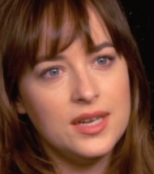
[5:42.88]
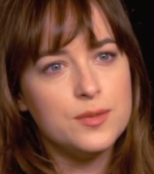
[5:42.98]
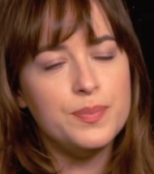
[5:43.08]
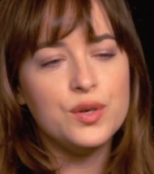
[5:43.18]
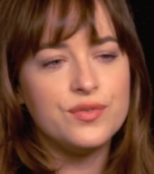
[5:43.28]

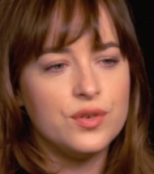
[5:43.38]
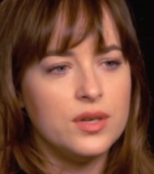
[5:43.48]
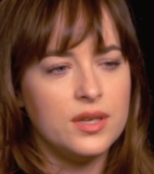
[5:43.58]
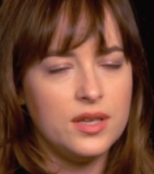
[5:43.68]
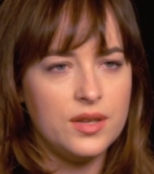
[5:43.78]
It's beautiful,
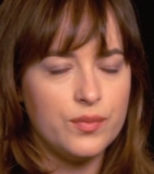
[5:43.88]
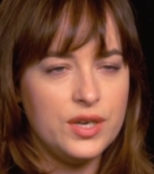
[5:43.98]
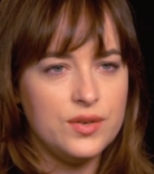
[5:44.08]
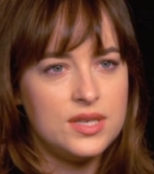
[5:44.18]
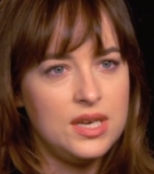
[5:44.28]
and
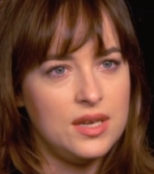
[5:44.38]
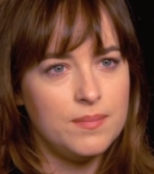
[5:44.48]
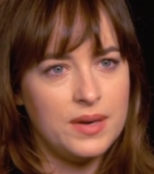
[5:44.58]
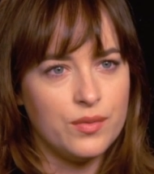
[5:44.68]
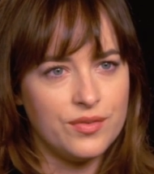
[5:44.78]
when you see
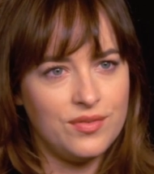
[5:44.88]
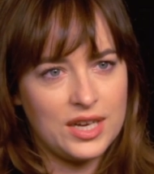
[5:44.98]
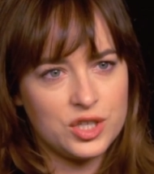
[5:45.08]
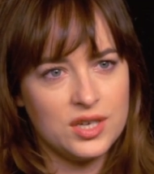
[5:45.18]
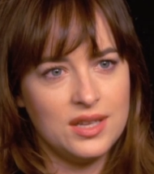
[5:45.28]
my
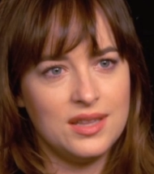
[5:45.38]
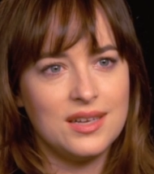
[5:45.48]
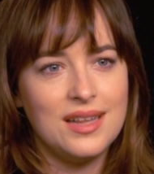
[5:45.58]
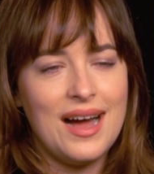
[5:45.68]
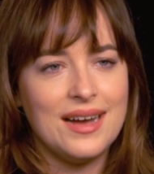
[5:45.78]
reflection in the
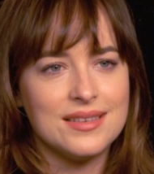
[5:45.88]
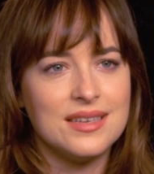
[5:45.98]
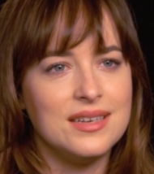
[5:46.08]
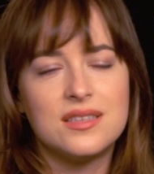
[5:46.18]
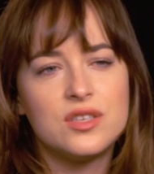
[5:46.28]
glass,
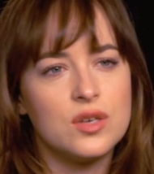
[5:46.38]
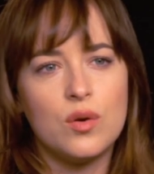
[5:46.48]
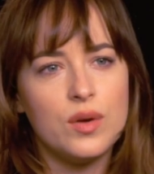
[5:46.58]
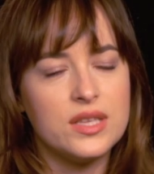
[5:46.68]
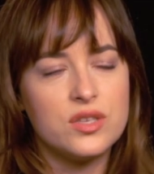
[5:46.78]
and it's
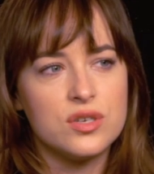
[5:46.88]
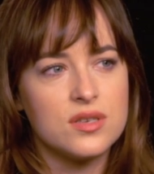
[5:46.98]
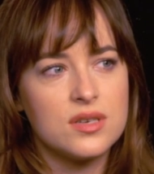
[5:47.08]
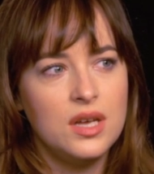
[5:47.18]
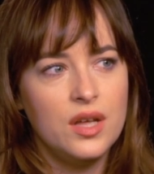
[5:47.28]

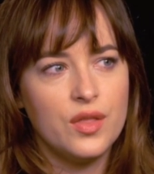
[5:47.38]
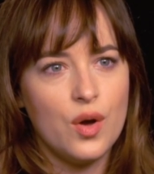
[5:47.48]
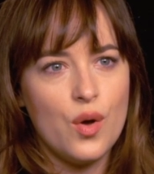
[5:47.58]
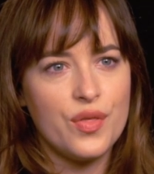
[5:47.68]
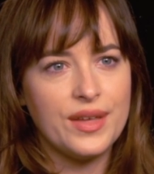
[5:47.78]
just, the
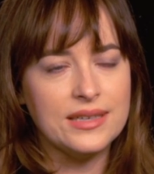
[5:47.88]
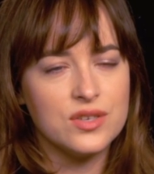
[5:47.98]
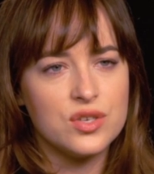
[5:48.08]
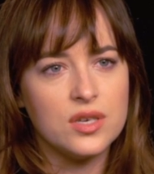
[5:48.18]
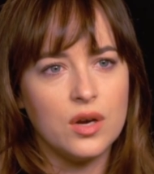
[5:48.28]
whole thing is
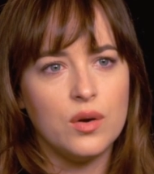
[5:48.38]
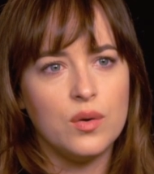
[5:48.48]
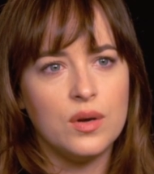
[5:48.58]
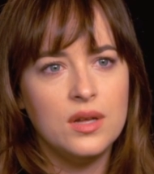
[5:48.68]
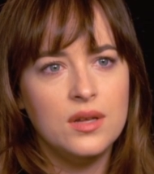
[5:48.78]

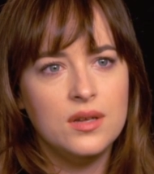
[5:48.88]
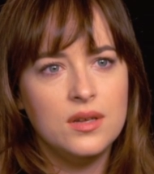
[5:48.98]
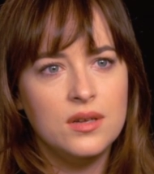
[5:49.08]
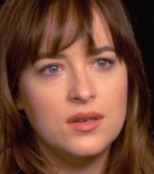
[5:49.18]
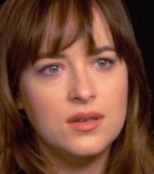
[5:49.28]
so,
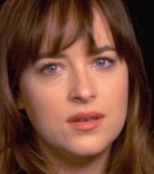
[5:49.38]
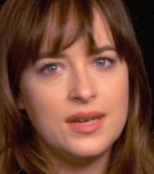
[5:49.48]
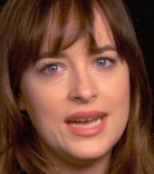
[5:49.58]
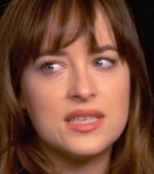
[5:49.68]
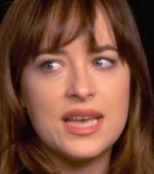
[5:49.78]

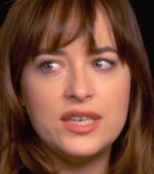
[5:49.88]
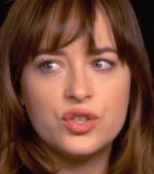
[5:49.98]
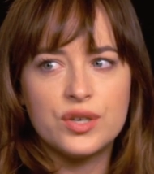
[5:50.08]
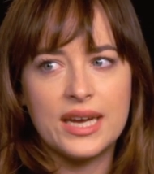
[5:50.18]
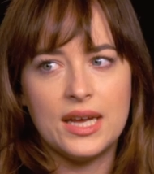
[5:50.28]
it's
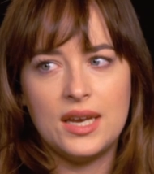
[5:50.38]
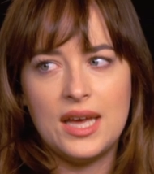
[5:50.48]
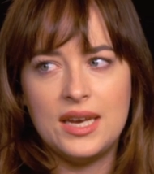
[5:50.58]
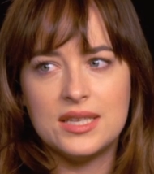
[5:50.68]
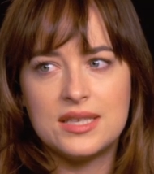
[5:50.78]
intricate
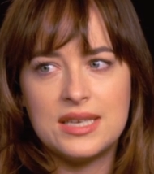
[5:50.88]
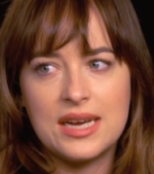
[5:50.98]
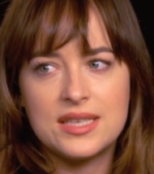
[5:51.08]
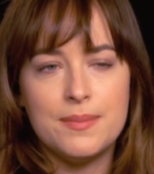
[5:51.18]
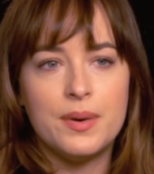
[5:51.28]
and it's
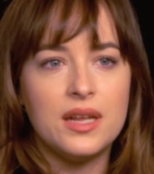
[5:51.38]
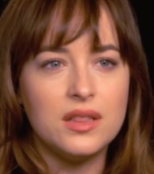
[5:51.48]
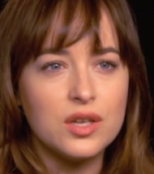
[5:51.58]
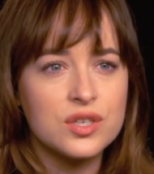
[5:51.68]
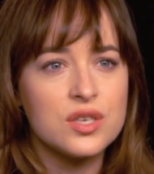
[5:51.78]
sexy, but it
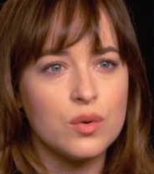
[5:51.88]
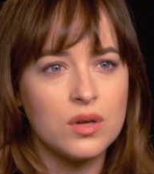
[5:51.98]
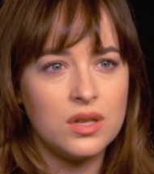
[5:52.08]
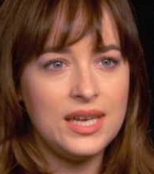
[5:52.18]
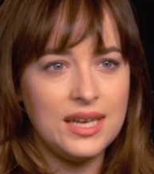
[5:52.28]
looks so
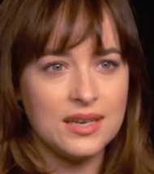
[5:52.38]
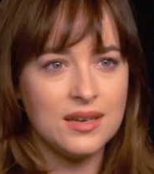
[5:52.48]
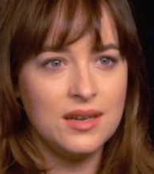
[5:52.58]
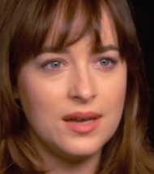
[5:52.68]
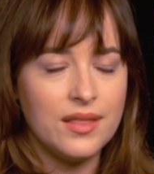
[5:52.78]

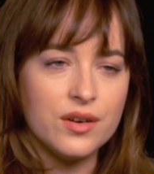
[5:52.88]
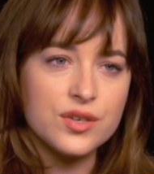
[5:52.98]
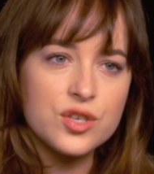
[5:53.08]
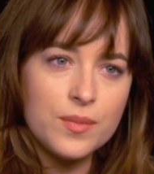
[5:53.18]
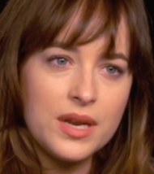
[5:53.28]
clean, and there are
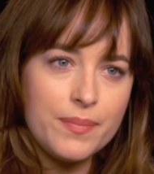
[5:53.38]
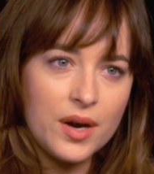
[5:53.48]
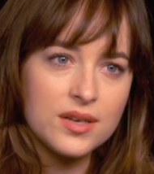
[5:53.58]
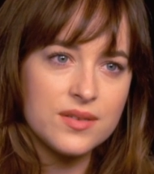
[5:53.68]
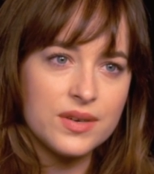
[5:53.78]
so many
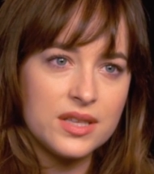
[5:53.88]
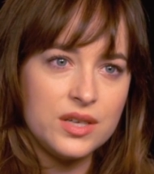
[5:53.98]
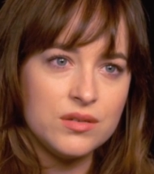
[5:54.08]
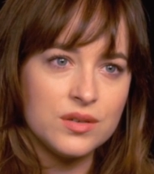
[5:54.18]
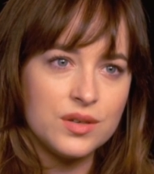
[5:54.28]
parts of it that
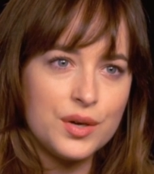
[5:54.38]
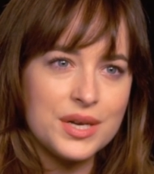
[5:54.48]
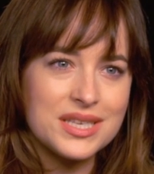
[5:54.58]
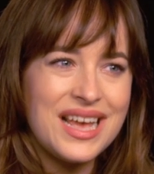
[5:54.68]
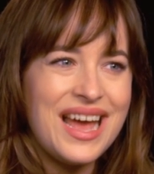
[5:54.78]
you don't
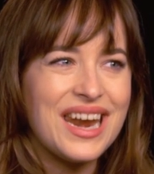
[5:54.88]
notice.